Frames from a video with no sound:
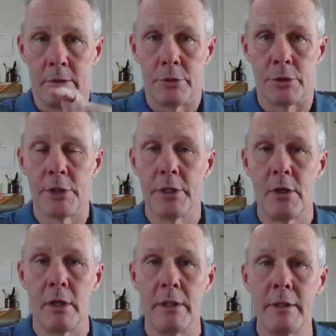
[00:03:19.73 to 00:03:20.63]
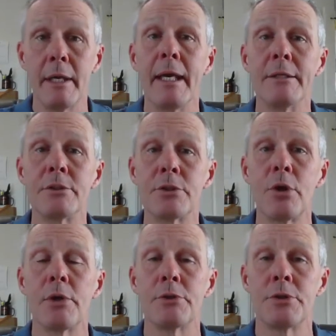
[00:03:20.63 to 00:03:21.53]
turn it on, and
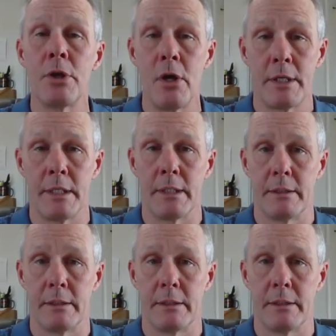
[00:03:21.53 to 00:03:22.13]
start talking.